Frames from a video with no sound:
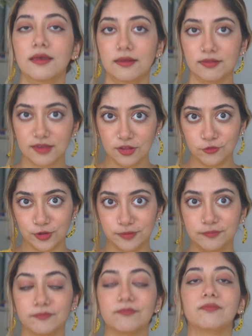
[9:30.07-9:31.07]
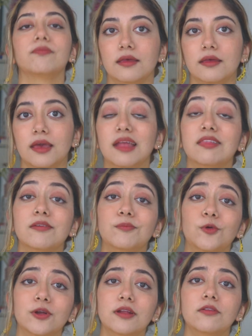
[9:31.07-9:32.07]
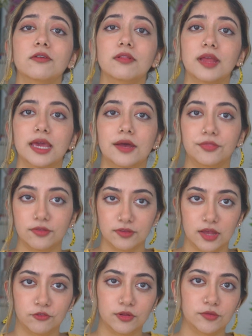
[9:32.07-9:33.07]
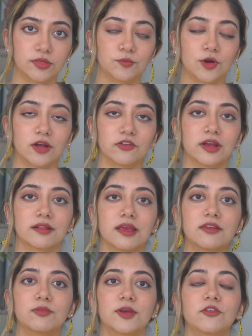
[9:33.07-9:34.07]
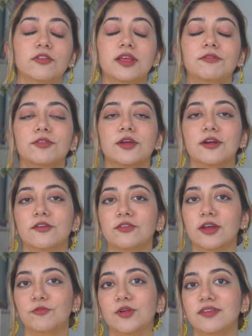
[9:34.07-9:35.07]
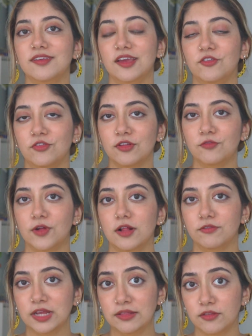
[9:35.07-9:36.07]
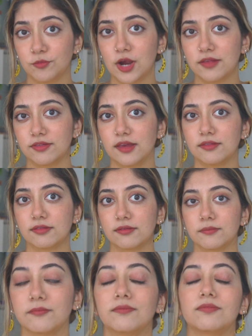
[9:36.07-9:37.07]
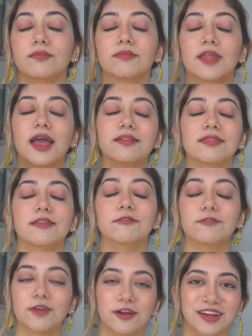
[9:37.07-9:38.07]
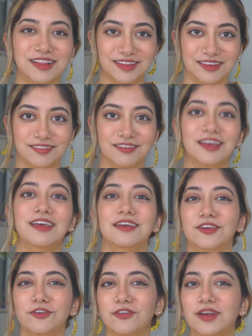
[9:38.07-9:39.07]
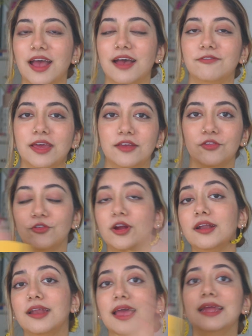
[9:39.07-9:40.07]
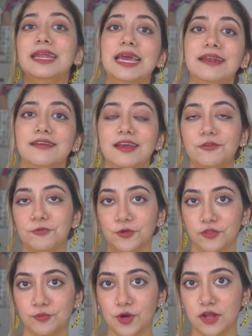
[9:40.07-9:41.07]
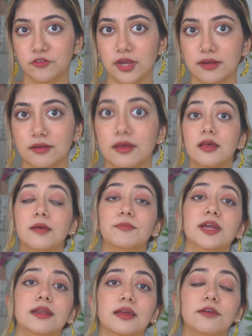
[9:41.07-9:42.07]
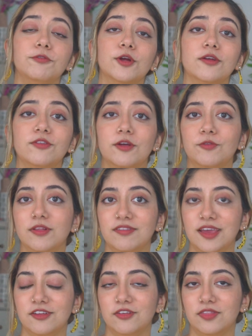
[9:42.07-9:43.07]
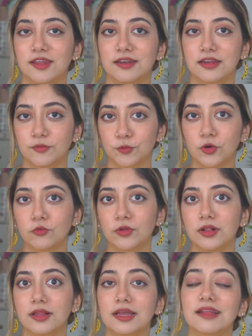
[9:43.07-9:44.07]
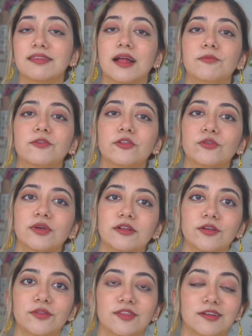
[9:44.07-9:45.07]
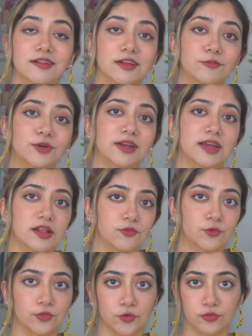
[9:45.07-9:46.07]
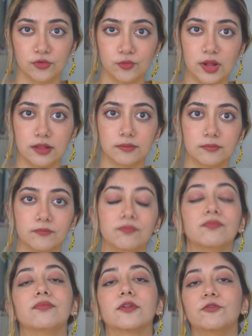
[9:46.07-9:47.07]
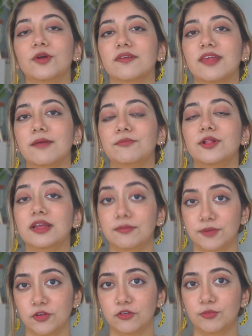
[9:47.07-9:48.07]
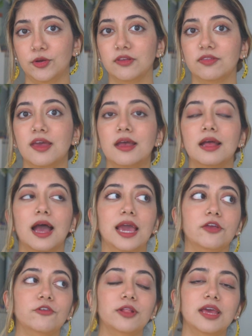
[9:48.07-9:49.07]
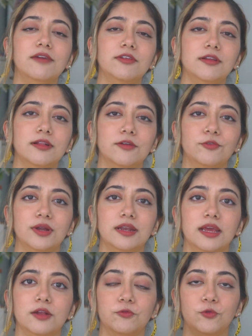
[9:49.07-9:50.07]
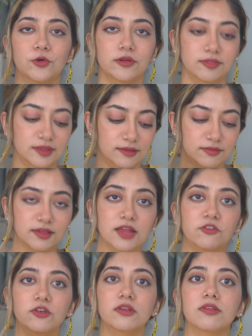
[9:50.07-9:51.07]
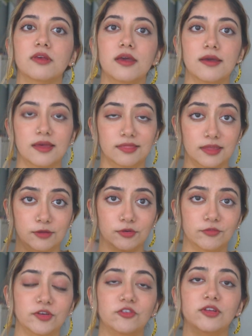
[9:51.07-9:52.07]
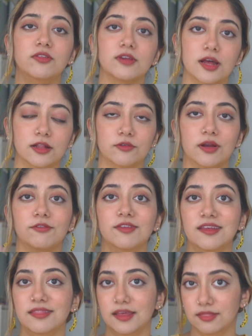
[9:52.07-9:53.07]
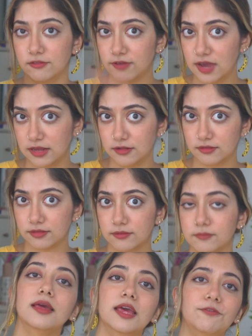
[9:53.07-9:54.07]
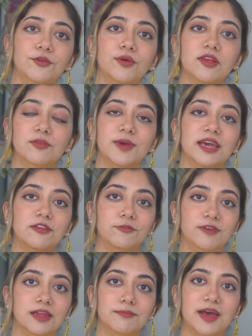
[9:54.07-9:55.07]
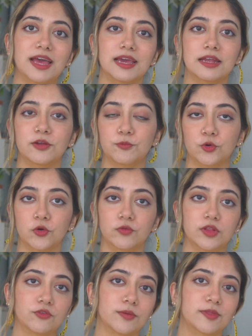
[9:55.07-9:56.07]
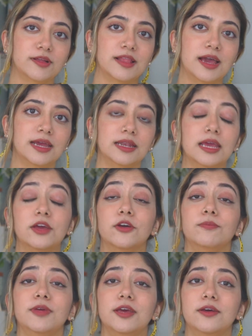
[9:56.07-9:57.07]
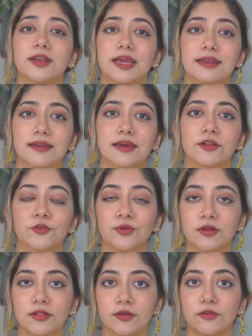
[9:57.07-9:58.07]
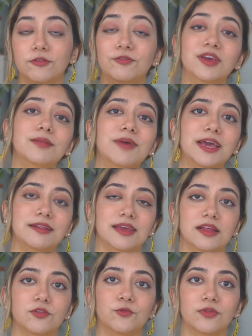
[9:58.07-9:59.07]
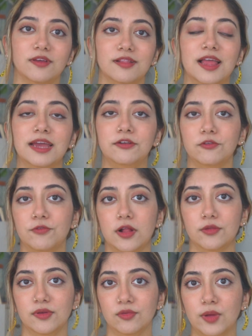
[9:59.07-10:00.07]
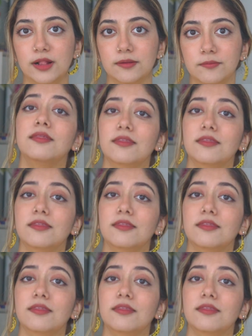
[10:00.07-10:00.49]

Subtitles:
Schedule. It's important to lay out the schedule of the project, especially if there are several stages involved in the process. At the very least, you should have a start and end date for the project. But if there are several stages that need approval, it's helpful to include the delivery dates for those as well. For example, in picture books, I usually have a delivery date for the sketches, the revisions, color roughs, and then the finals. If you expect feedback and approvals from the client, it could be a good idea to include feedback dates for the client to follow as well.